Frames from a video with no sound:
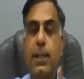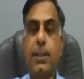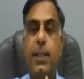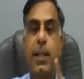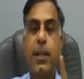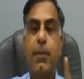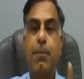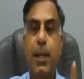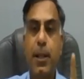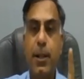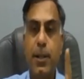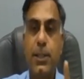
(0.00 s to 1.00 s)
then an
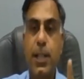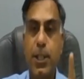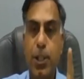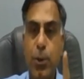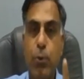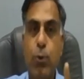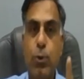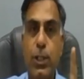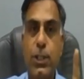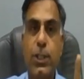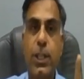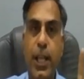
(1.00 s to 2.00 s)
appeal under section
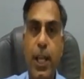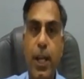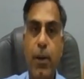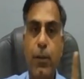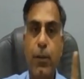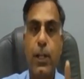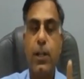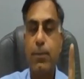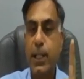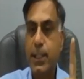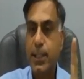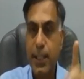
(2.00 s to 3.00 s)
260A of Income
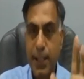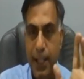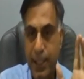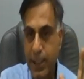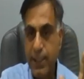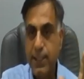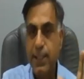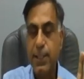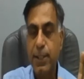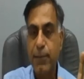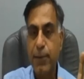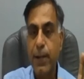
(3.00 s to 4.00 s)
Tax Act
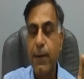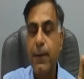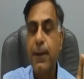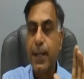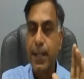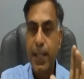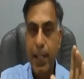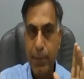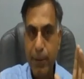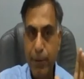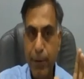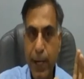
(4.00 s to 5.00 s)
1961 can
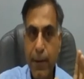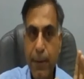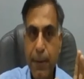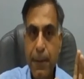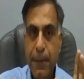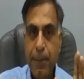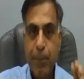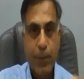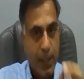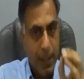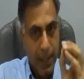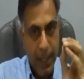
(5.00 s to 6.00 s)
be filed.
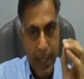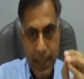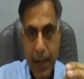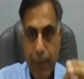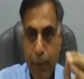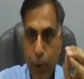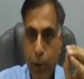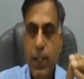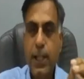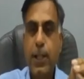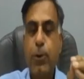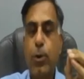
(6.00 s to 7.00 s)
As I have
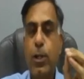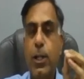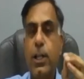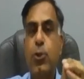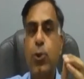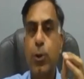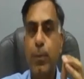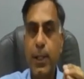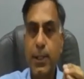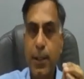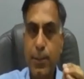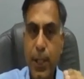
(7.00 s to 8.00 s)
already quoted, it should be a
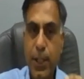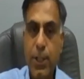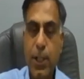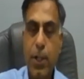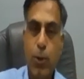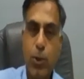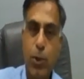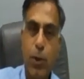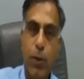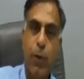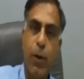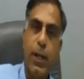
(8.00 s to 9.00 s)
substantial question
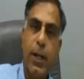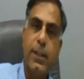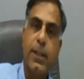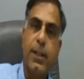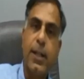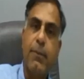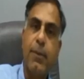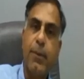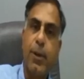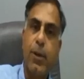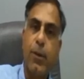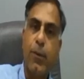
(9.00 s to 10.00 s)
of law, and the time
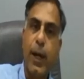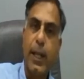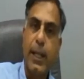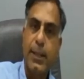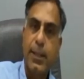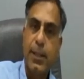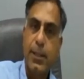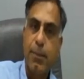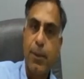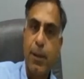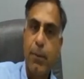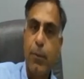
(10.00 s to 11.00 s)
limit of filing such
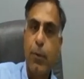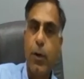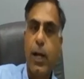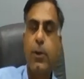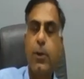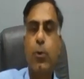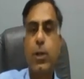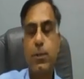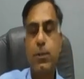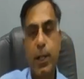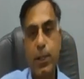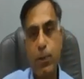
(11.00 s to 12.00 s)
appeal before High Court is
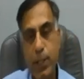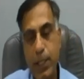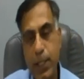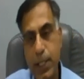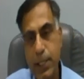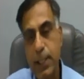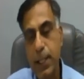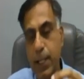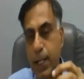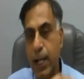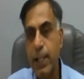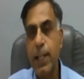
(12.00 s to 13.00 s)
120 days.
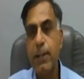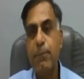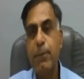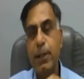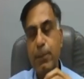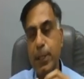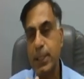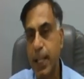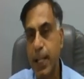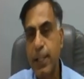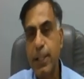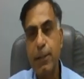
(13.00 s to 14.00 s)
Again, may it be
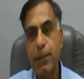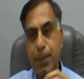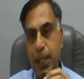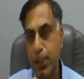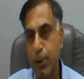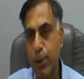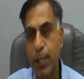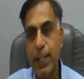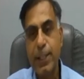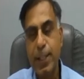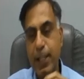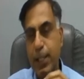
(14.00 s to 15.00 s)
CIT appeal or
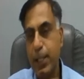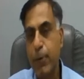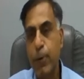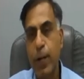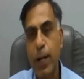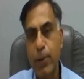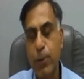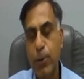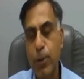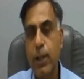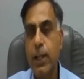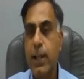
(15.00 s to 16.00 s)
ITAT or High
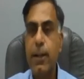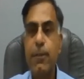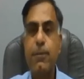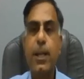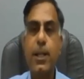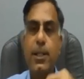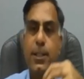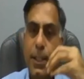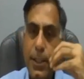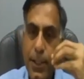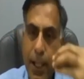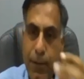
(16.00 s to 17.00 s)
Court. If there is
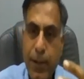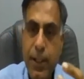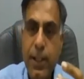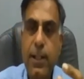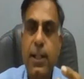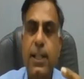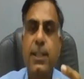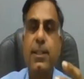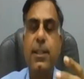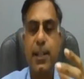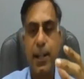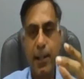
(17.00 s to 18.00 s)
genuine
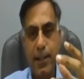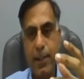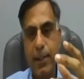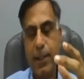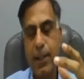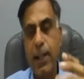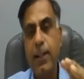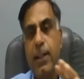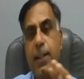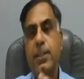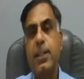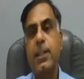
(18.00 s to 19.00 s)
reason related delay,
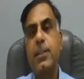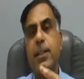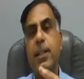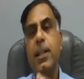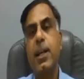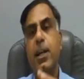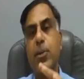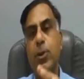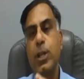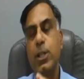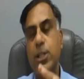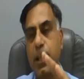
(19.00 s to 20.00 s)
then the delay
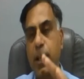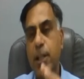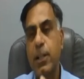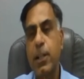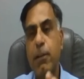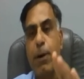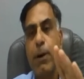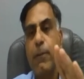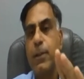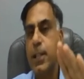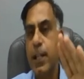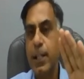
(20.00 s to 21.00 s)
condonation related
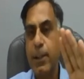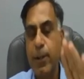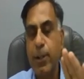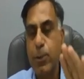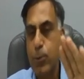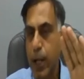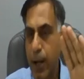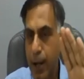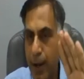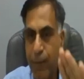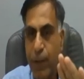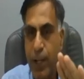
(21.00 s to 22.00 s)
powers are given to the
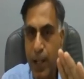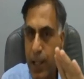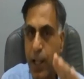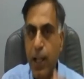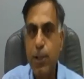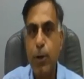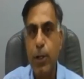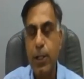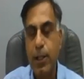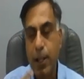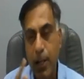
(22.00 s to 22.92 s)
appellate authority.